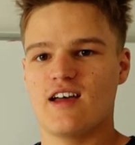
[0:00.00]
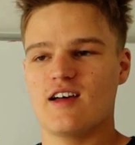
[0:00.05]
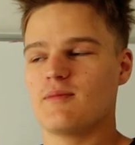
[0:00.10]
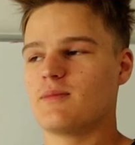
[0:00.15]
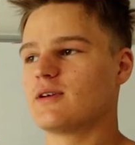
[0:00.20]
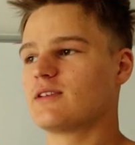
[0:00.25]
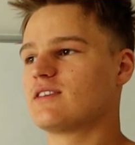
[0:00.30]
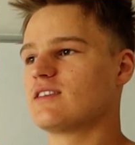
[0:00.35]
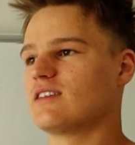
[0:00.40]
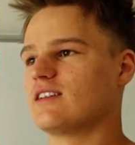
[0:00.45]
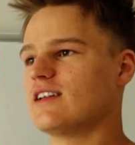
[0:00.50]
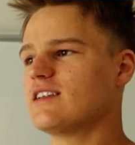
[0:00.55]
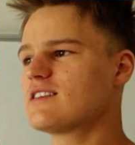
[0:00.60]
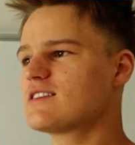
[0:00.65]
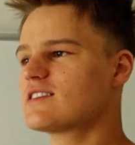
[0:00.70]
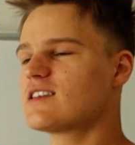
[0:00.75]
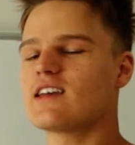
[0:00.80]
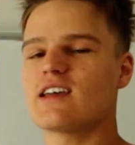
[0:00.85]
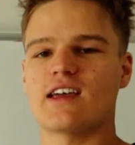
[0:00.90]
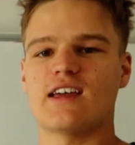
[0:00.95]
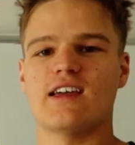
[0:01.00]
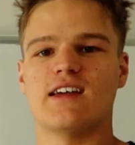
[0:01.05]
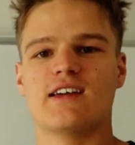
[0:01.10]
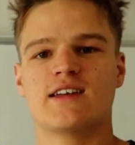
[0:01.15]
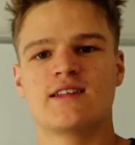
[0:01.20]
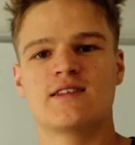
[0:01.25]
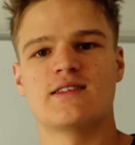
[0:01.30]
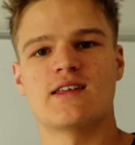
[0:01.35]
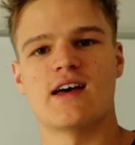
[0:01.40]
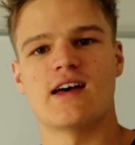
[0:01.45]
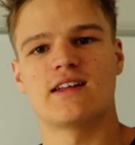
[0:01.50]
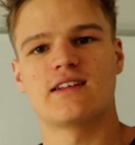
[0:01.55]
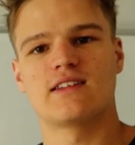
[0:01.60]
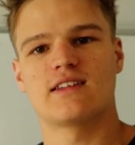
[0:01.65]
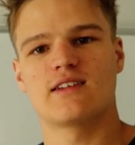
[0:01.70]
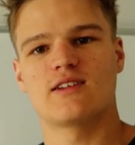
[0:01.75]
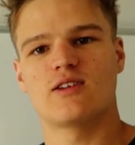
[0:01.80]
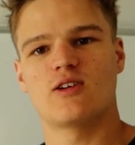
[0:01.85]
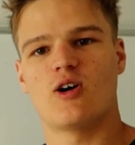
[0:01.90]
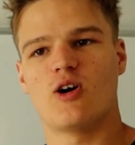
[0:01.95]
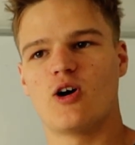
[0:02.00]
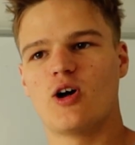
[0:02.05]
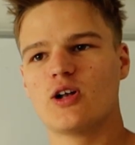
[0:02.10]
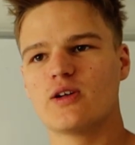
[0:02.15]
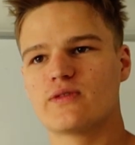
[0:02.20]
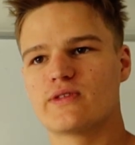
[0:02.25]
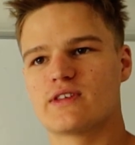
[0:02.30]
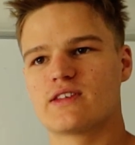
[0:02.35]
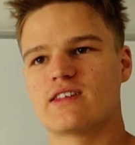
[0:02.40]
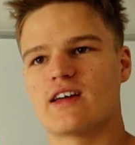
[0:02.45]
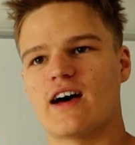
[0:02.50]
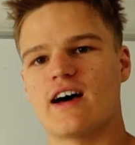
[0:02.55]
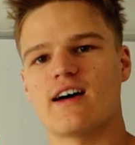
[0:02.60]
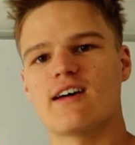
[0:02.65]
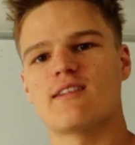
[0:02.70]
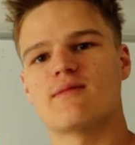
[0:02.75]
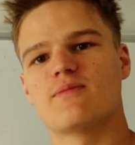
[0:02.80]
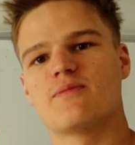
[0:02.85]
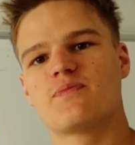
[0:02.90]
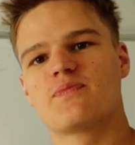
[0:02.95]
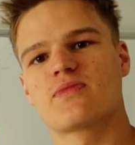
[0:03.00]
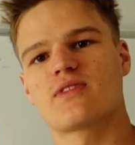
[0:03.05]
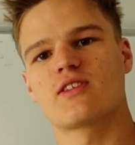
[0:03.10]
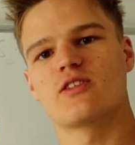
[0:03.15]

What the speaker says: But let's say that all of the time